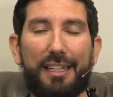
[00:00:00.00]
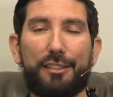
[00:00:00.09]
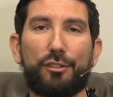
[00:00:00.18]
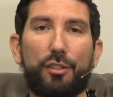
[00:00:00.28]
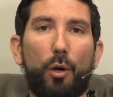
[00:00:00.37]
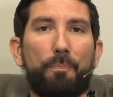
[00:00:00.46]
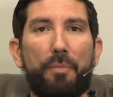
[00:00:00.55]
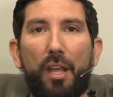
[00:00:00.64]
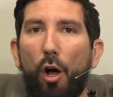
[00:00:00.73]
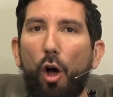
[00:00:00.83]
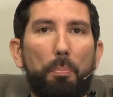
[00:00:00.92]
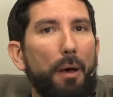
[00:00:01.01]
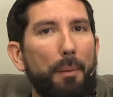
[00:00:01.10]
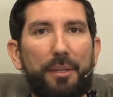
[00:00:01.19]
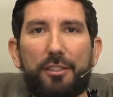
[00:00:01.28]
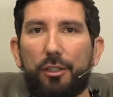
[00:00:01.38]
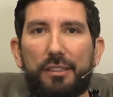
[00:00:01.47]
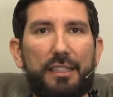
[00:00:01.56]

And so all puppies are